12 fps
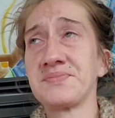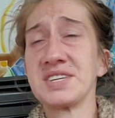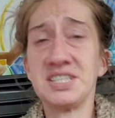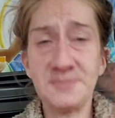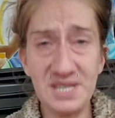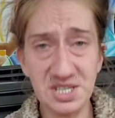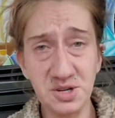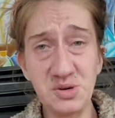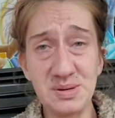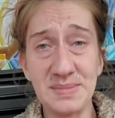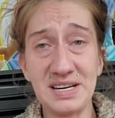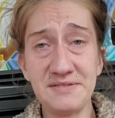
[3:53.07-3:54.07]
especially
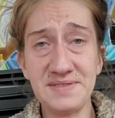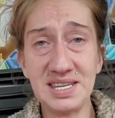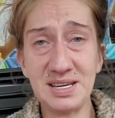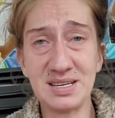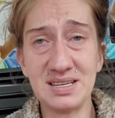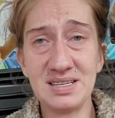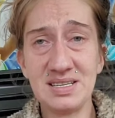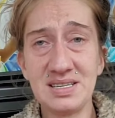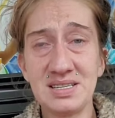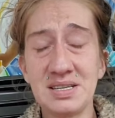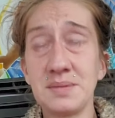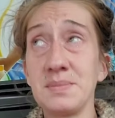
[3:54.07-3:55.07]
when I feel like
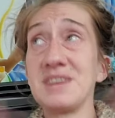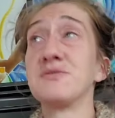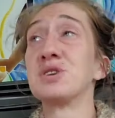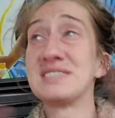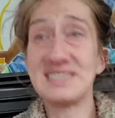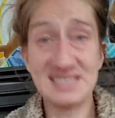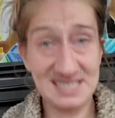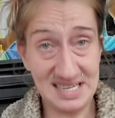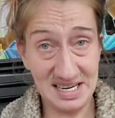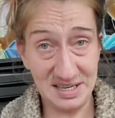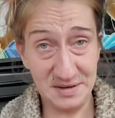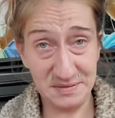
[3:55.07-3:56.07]
my voice is
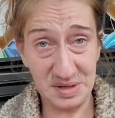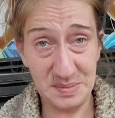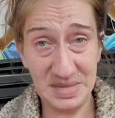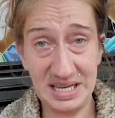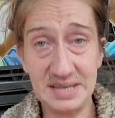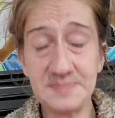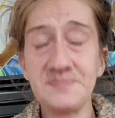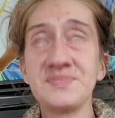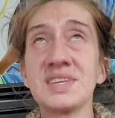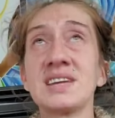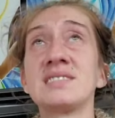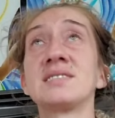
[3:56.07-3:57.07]
taken from me.
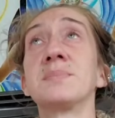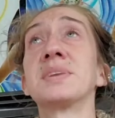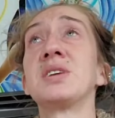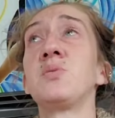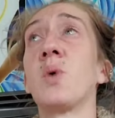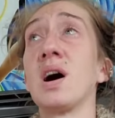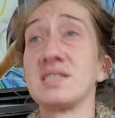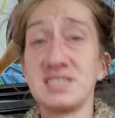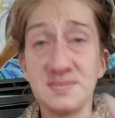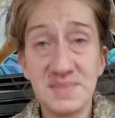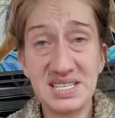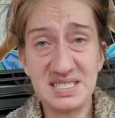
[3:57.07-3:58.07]
Somebody
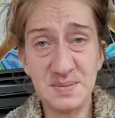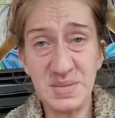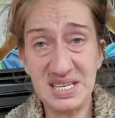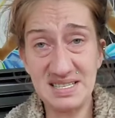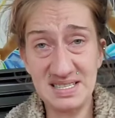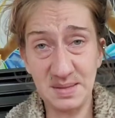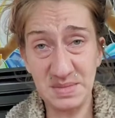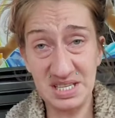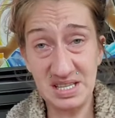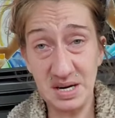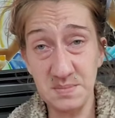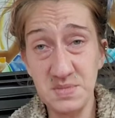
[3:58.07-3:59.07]
wants me to be something
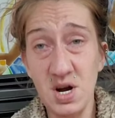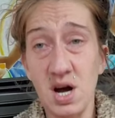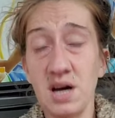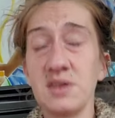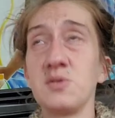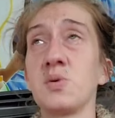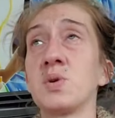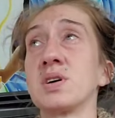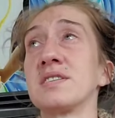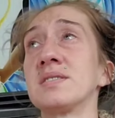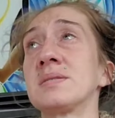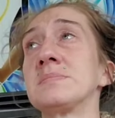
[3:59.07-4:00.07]
that I'm not, or